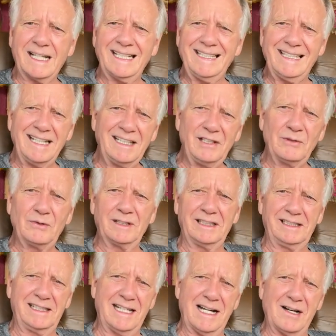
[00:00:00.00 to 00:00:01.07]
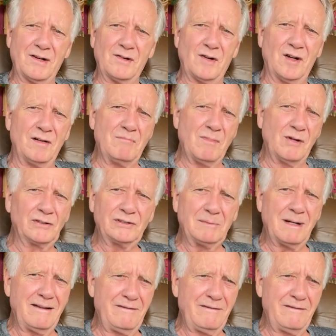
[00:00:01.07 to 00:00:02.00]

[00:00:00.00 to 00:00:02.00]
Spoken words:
continually now on most of